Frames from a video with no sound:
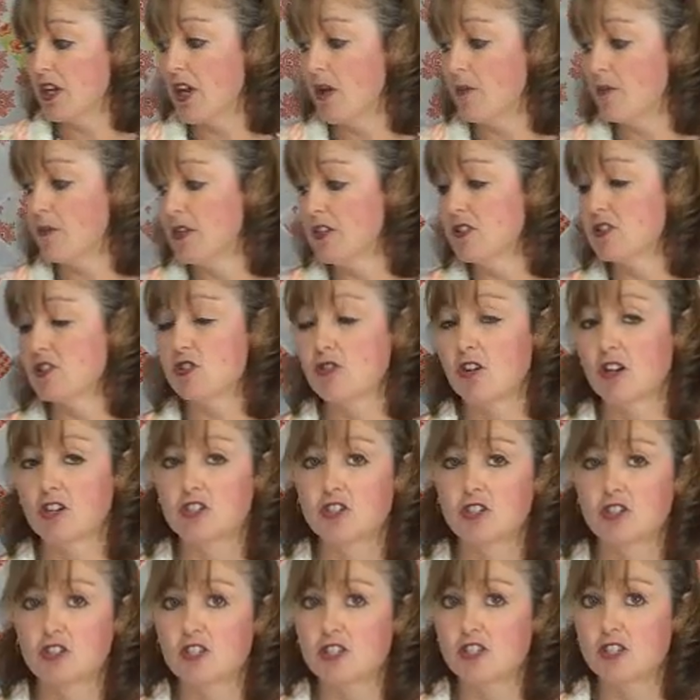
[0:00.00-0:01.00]
up the
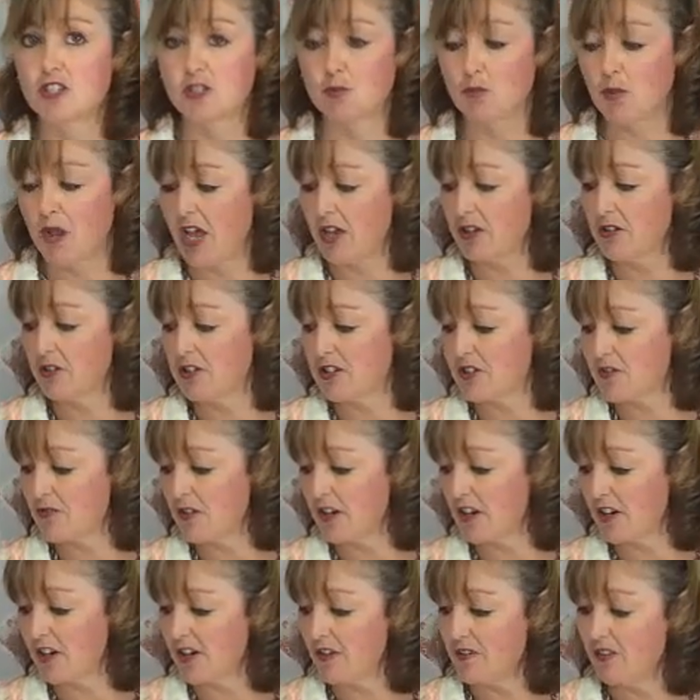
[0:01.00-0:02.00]
instructions. This pattern is
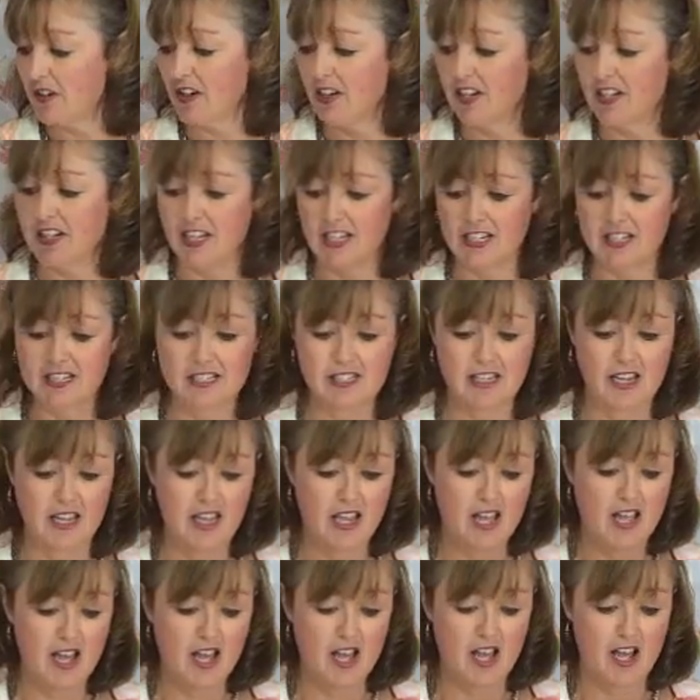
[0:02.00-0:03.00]
very, very nice,
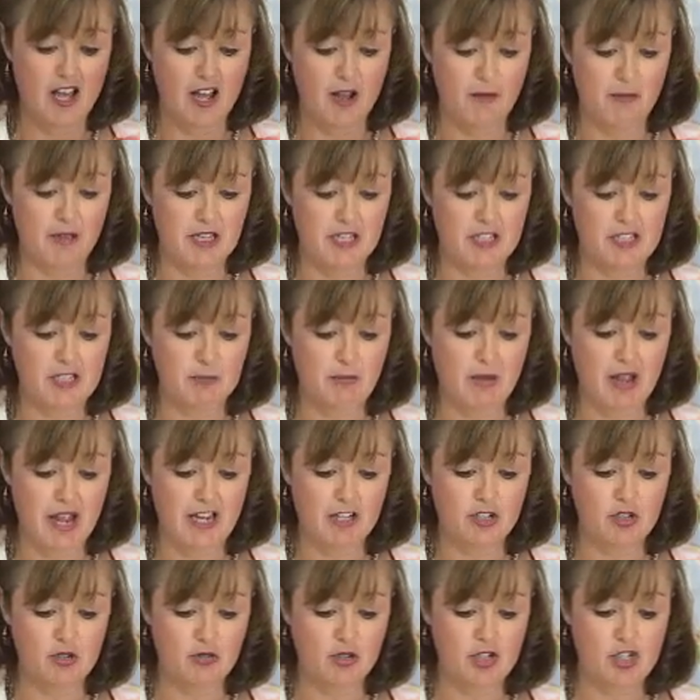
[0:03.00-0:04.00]
and it's by
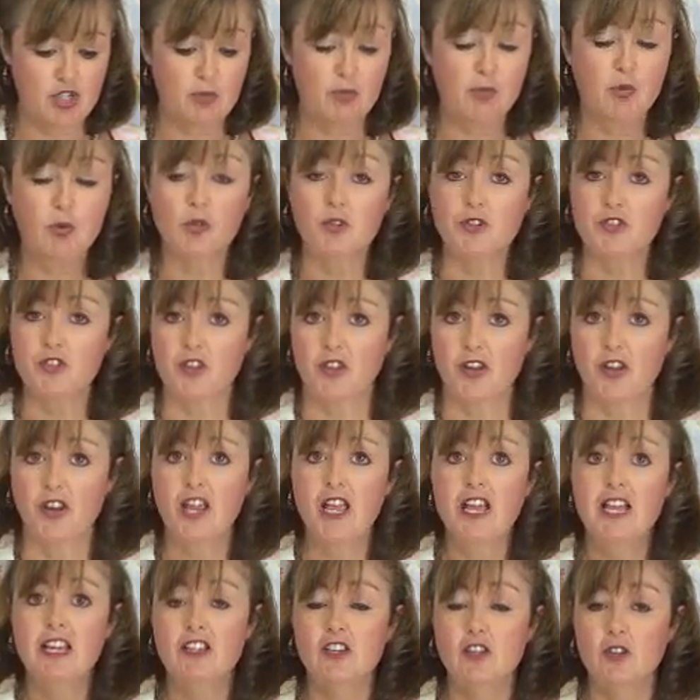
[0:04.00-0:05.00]
Trish Poulsen.
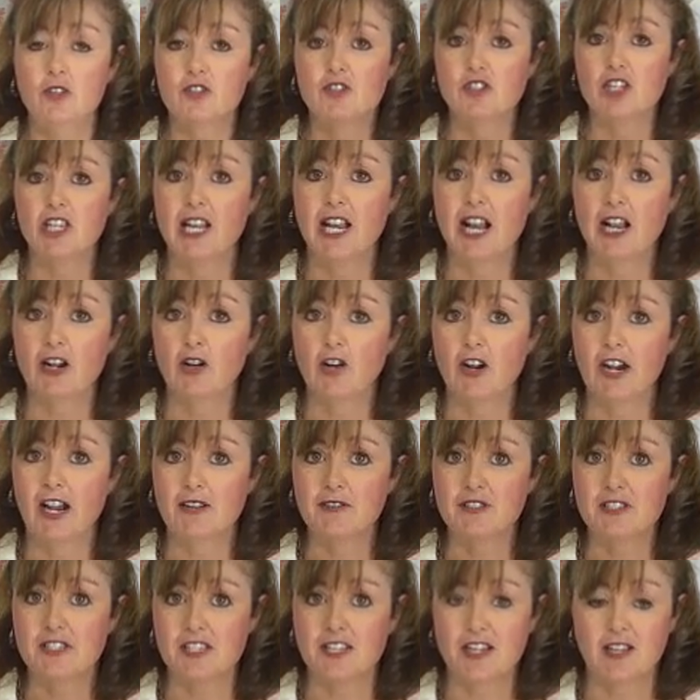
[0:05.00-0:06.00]
You'll see it on
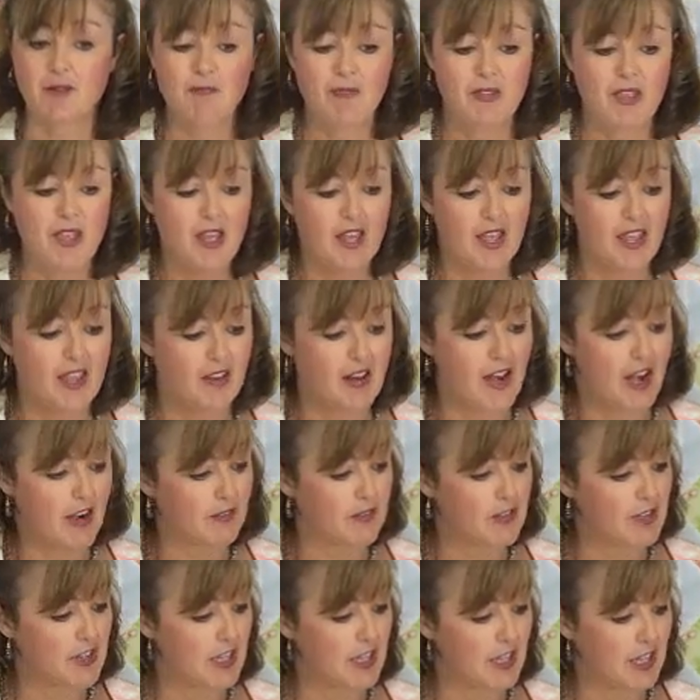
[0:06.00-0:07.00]
Craftsy. And
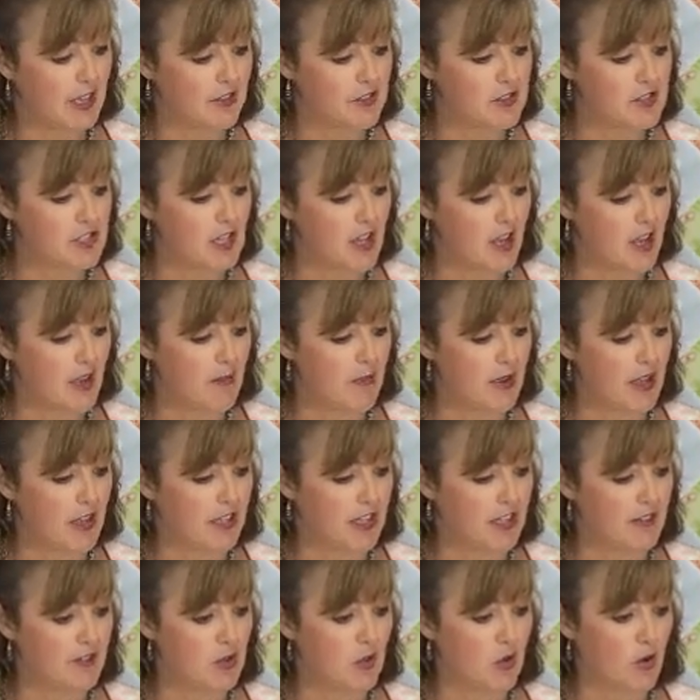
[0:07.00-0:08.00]
everything else, I'll
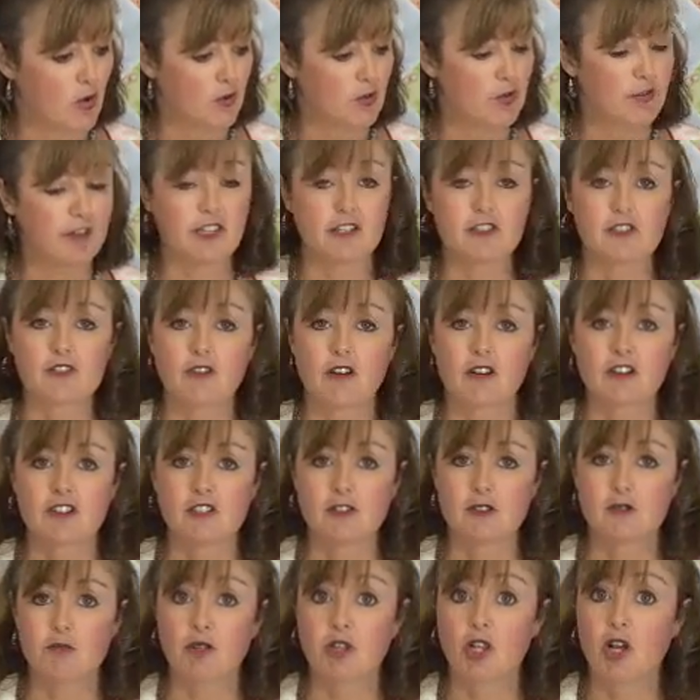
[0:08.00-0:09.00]
give you ordering
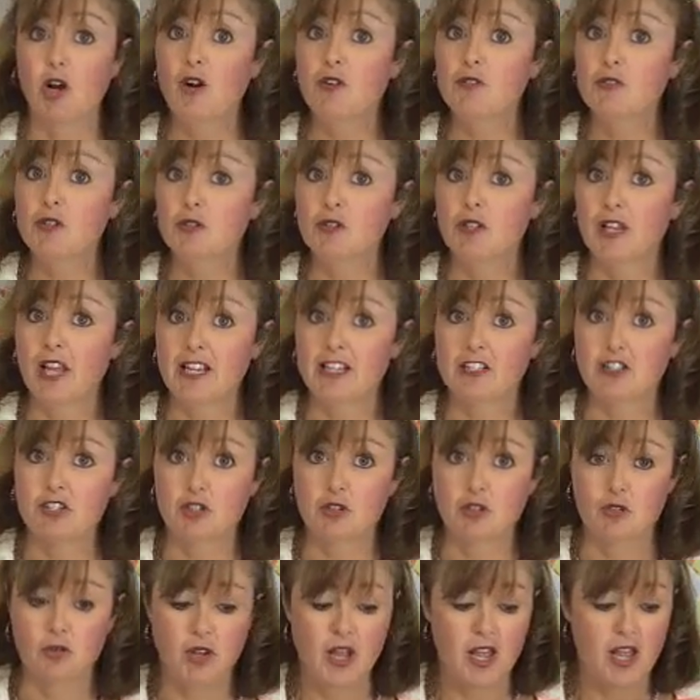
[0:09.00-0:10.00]
instructions below if you'd like
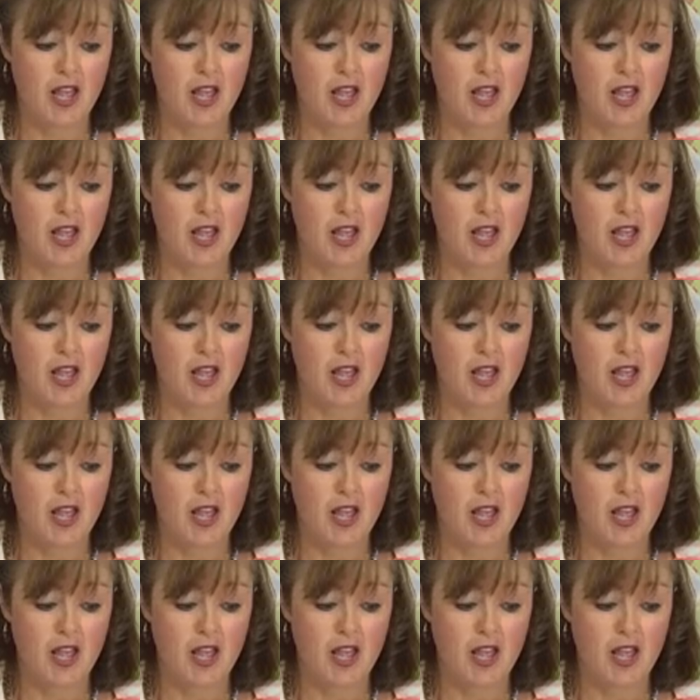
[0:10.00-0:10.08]
to